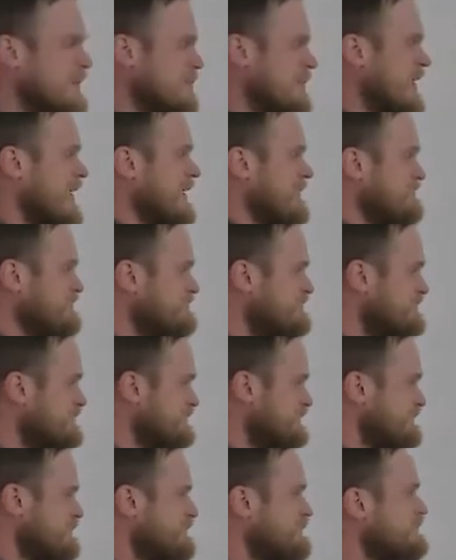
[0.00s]
But,
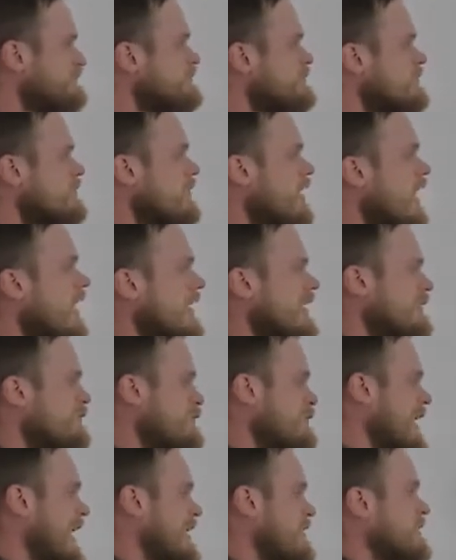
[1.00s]
in
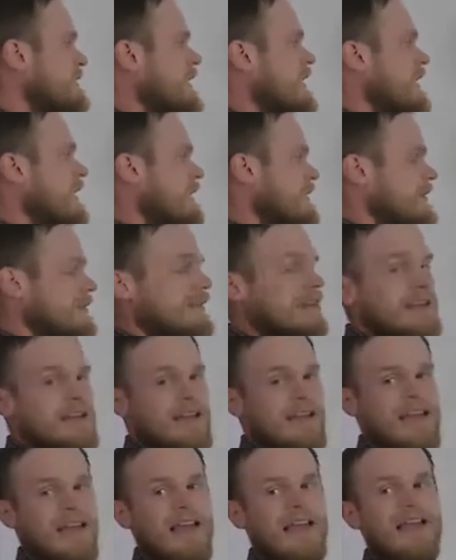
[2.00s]
fact,
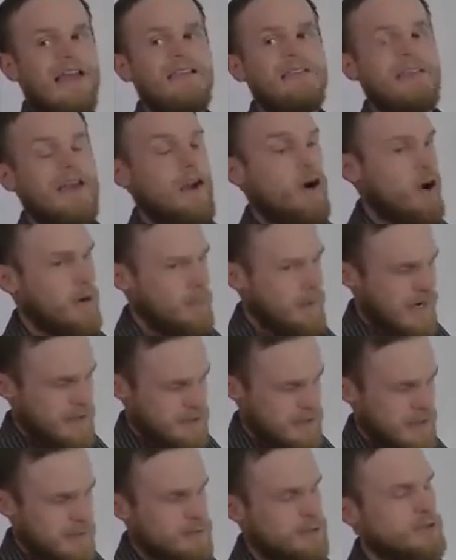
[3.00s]
they are by
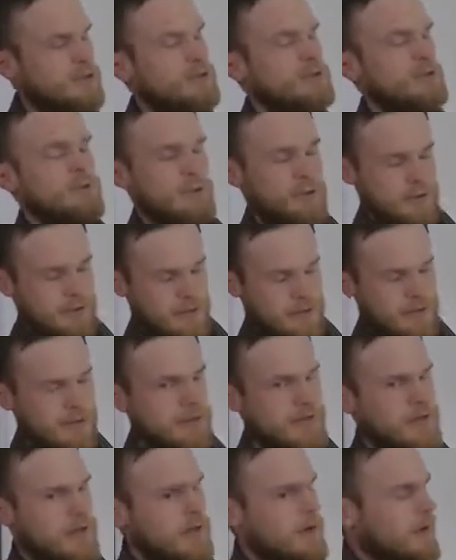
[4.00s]

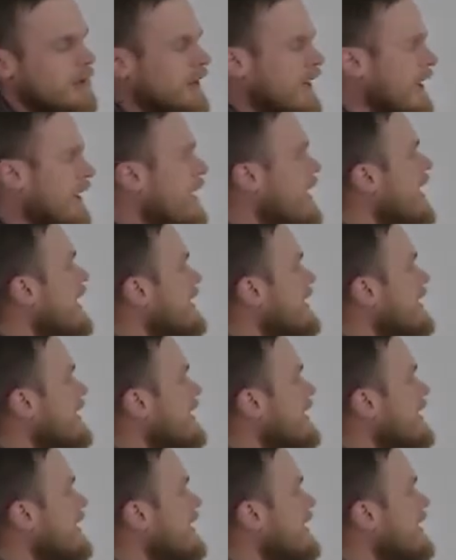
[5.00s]
substitution. Okay.